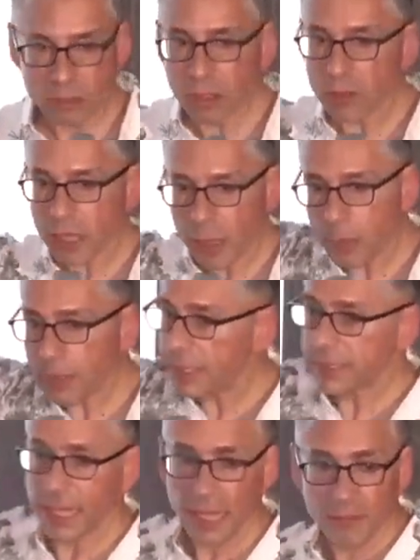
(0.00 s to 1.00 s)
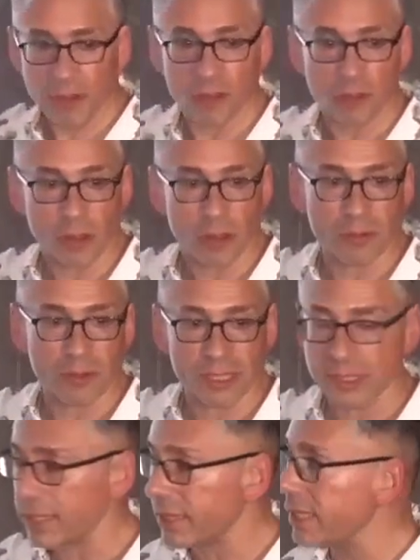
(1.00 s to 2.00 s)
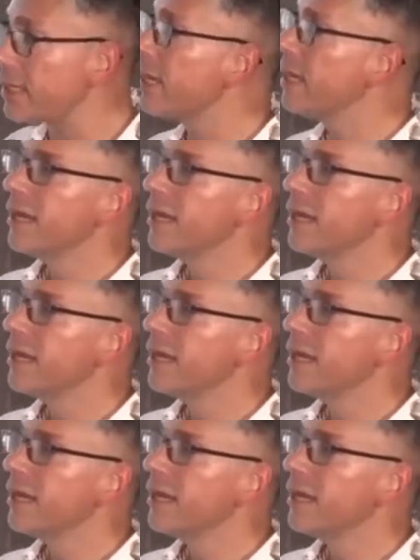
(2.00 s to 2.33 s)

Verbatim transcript: are no companies that have control over this i think